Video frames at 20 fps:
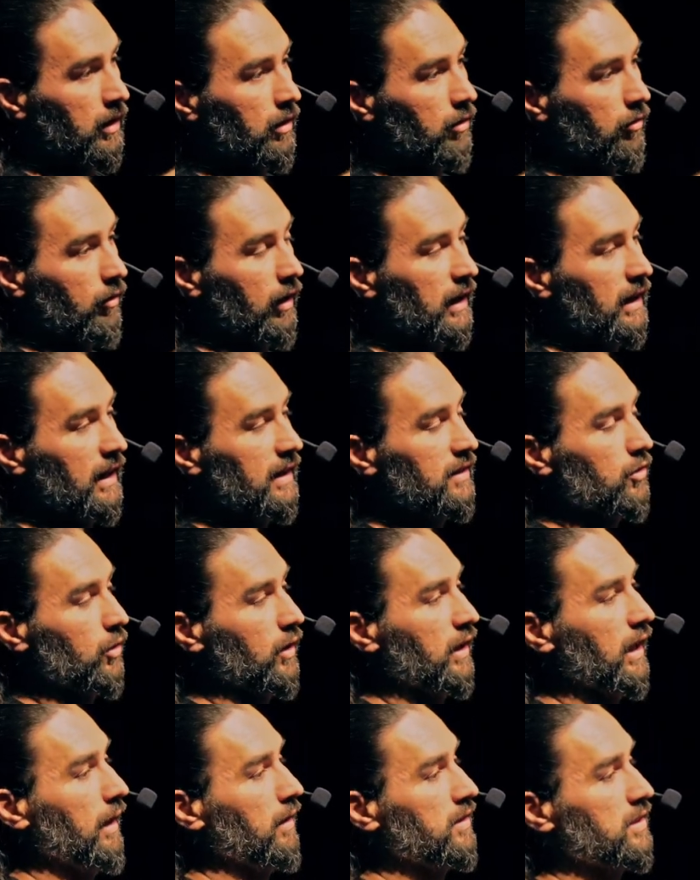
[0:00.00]
Right? And so
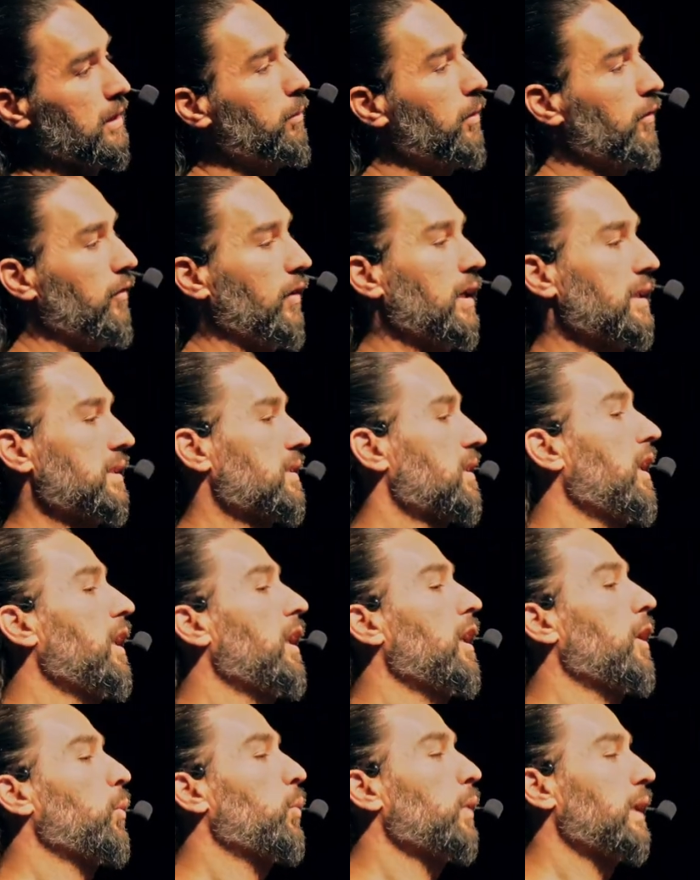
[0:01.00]
again, some of us,
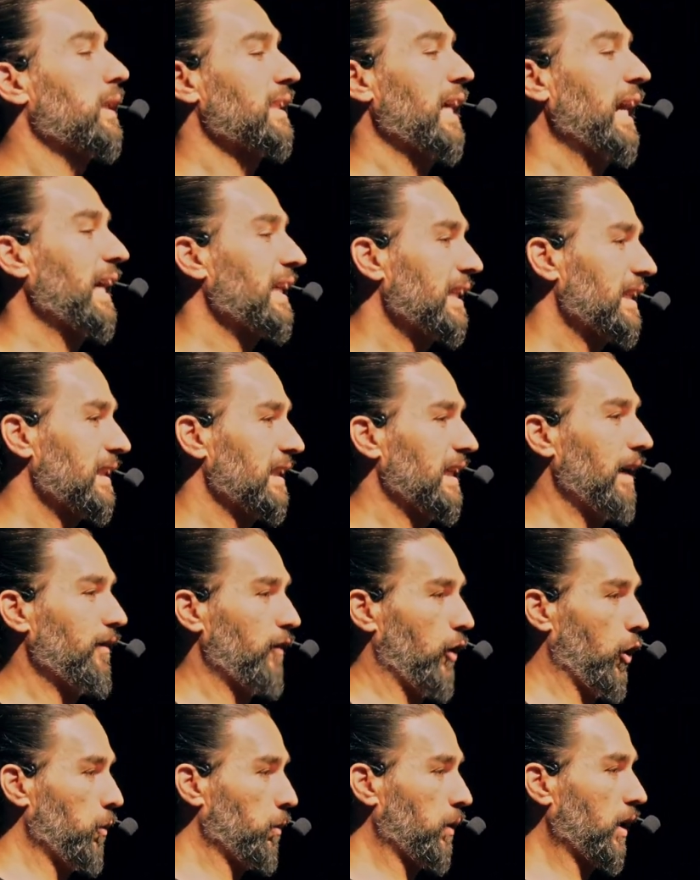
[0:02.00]
we technically have
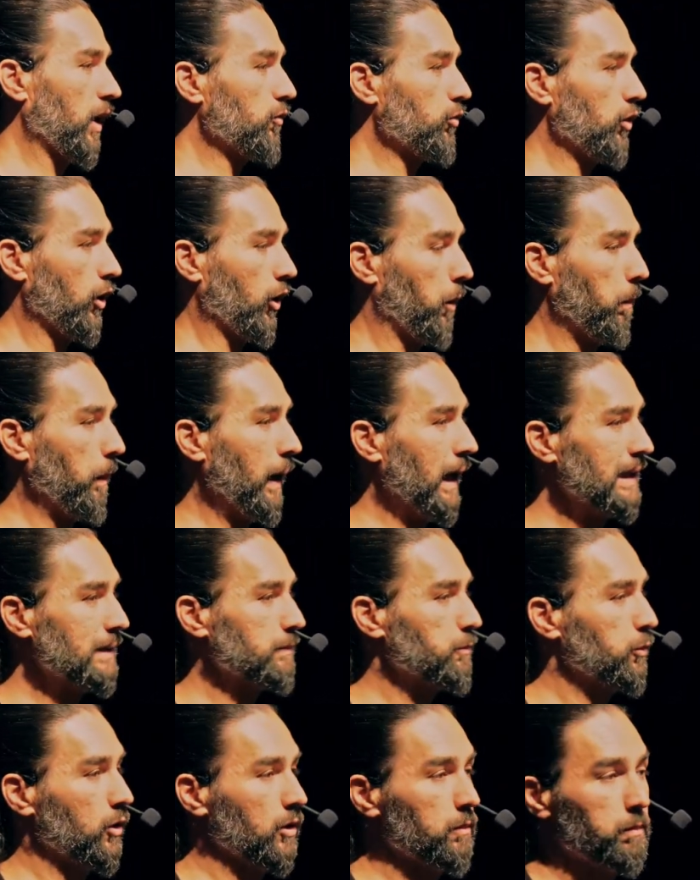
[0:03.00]
a home country on our
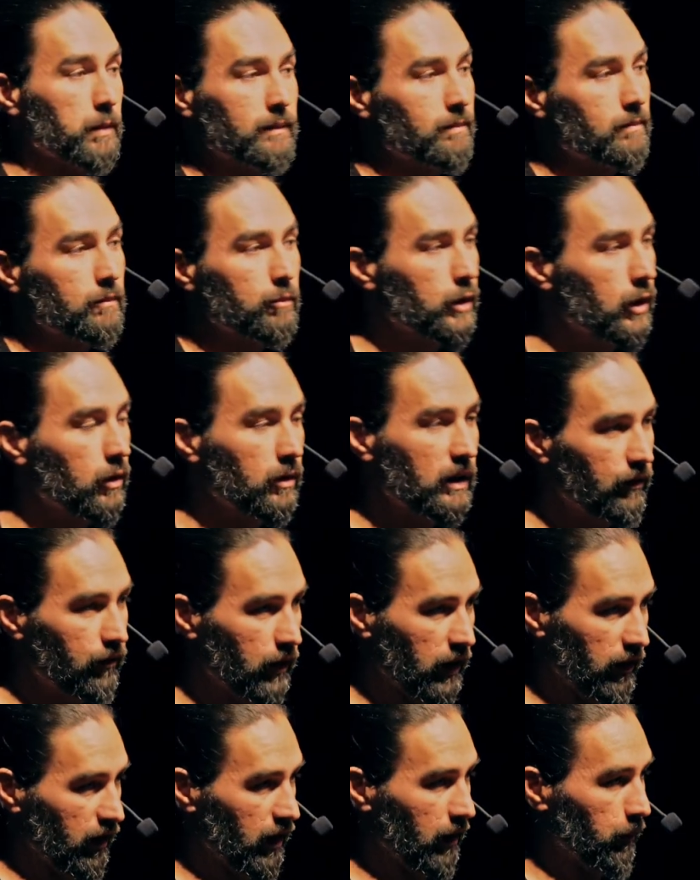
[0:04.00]
passport, but we don't live
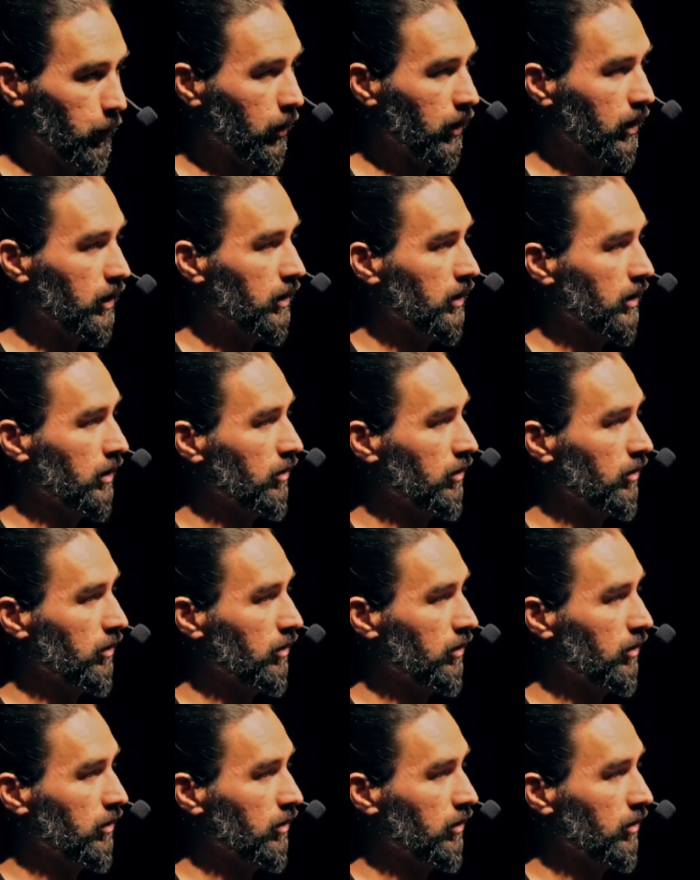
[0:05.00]
there anymore.